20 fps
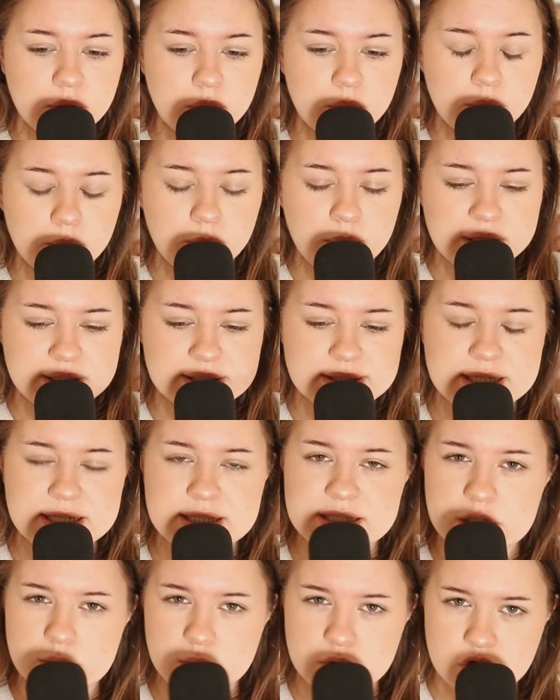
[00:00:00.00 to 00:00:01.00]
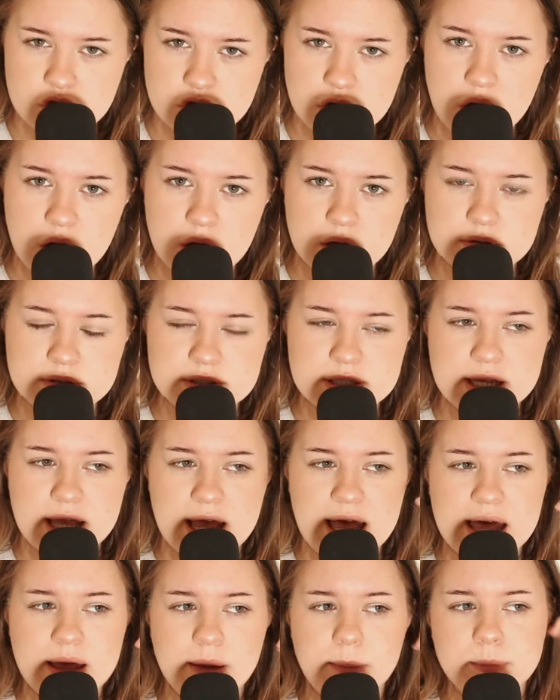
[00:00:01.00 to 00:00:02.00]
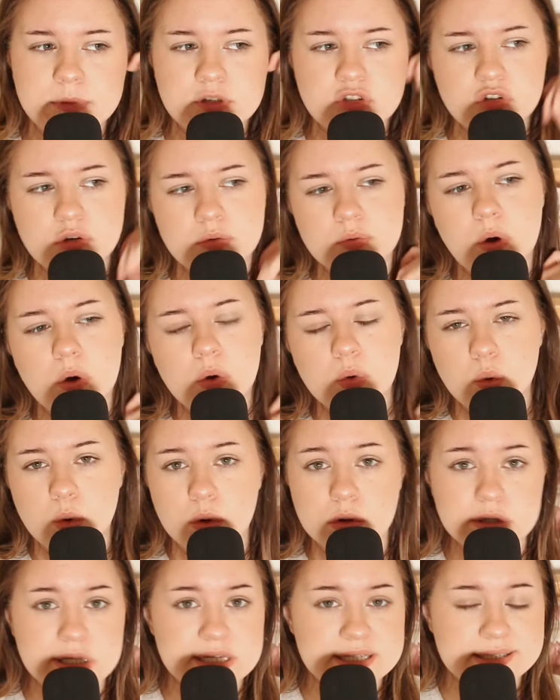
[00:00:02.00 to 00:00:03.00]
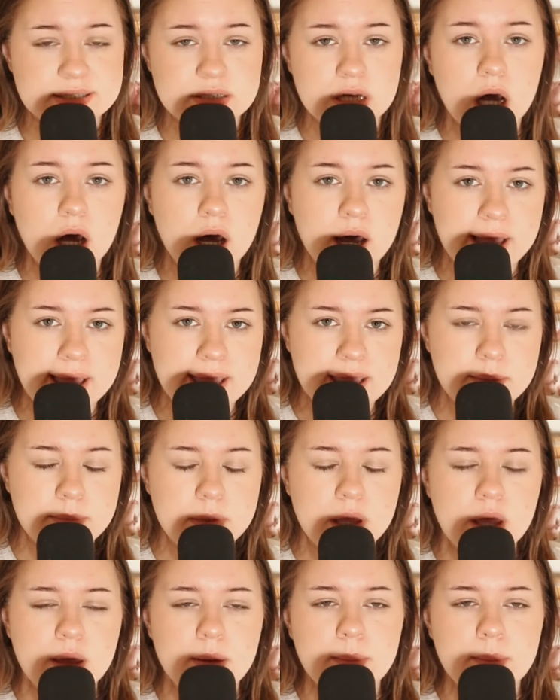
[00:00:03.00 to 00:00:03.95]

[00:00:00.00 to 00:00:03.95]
when Cece was Charles. So all this time,